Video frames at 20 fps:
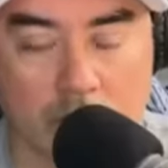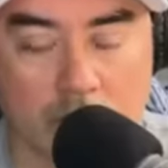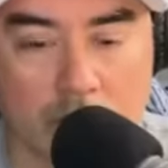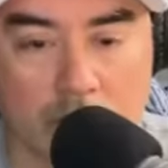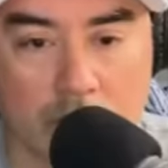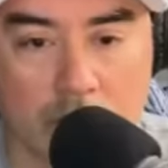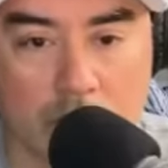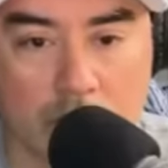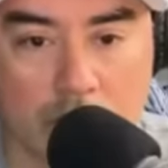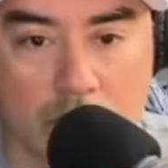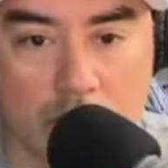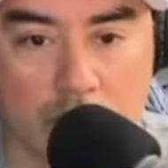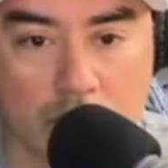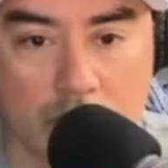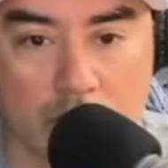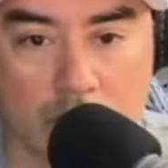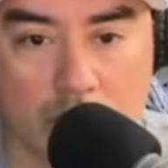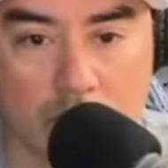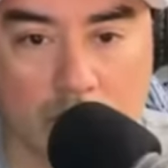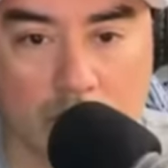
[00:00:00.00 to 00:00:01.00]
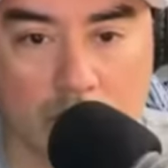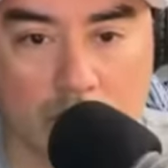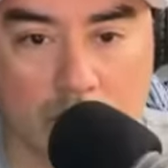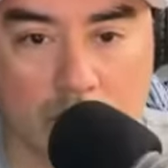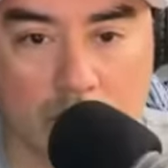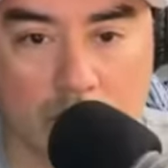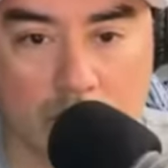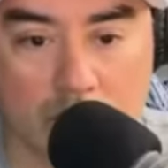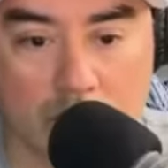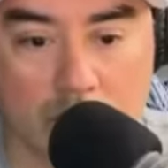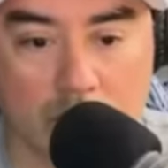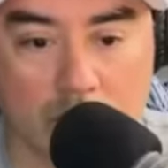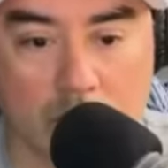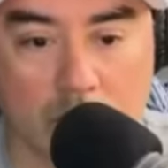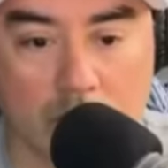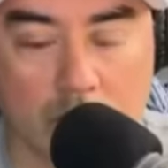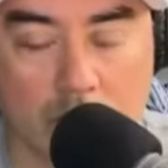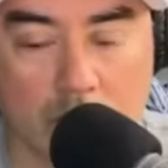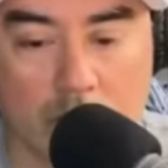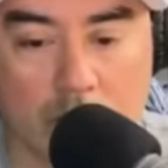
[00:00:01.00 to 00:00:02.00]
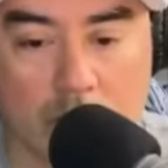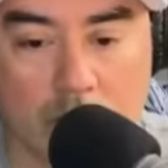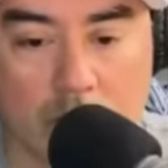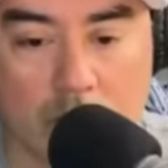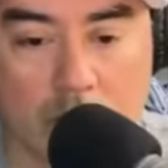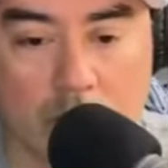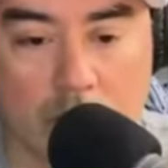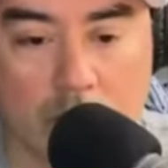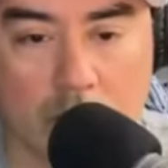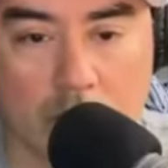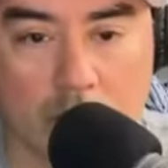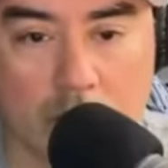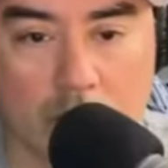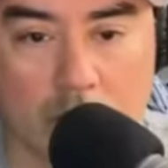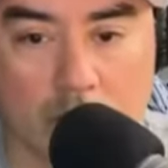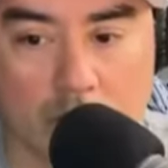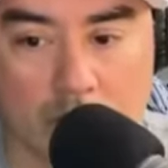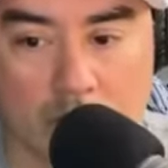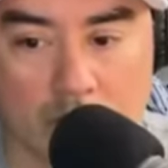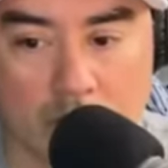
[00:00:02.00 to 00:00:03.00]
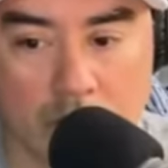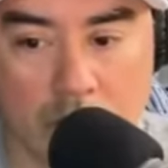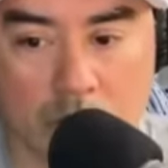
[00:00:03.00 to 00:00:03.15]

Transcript: (not speaking)